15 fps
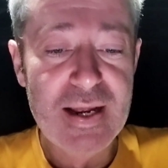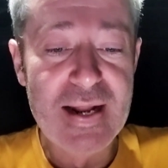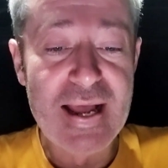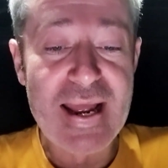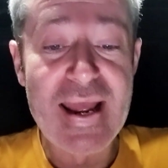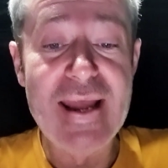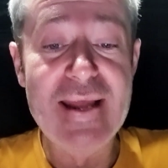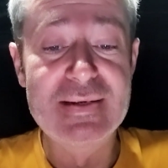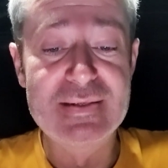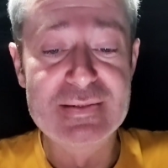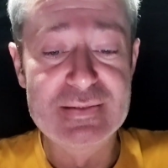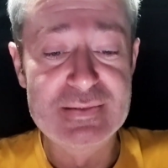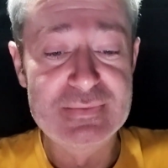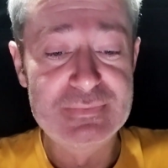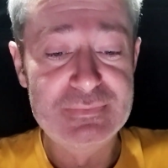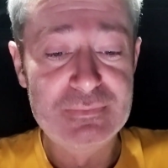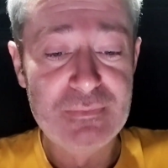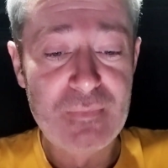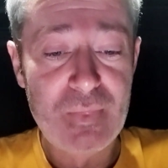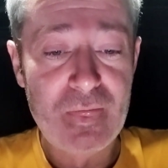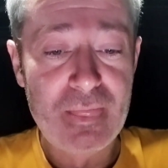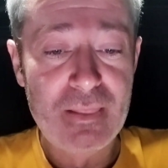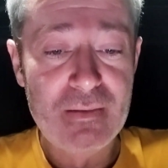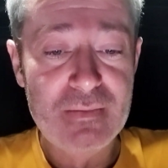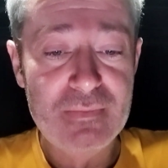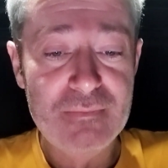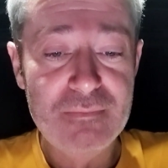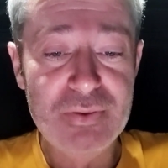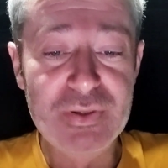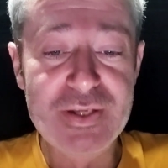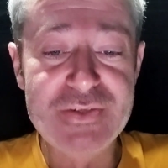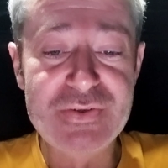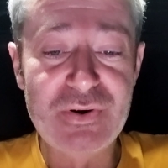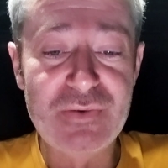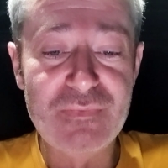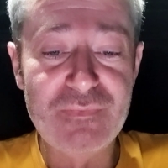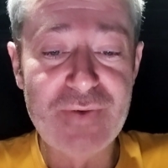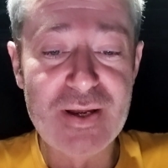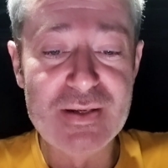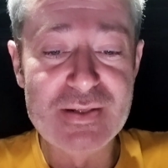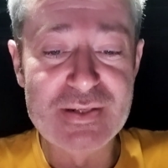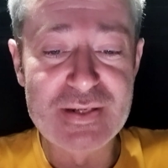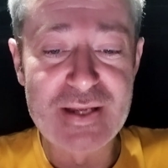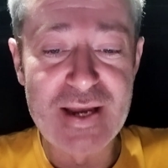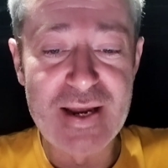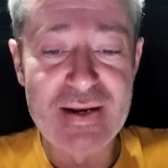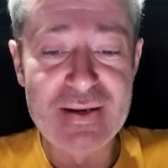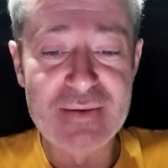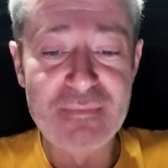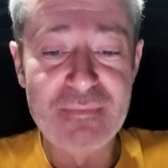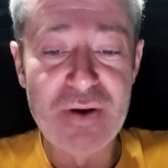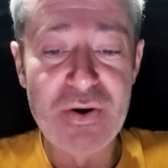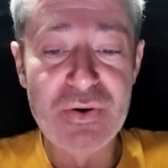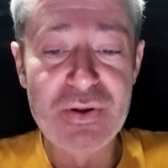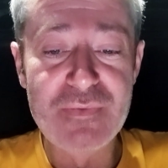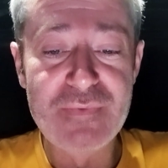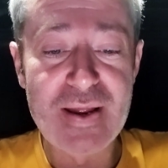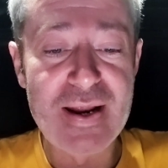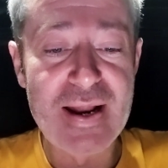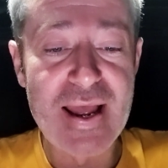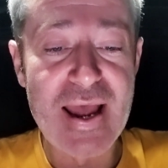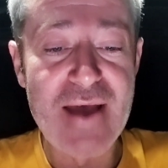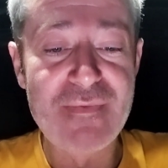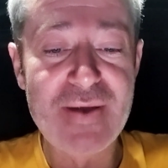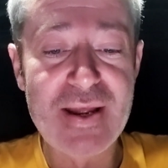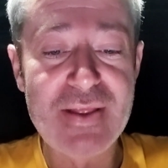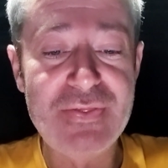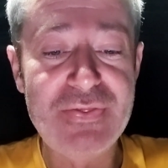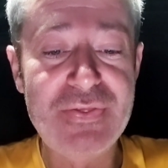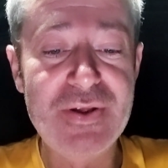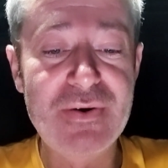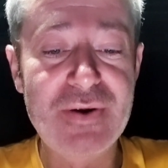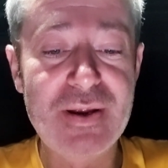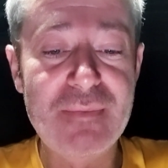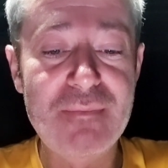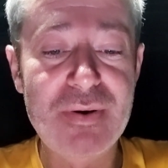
and a handgun. Police are investigating a motive and have a theory,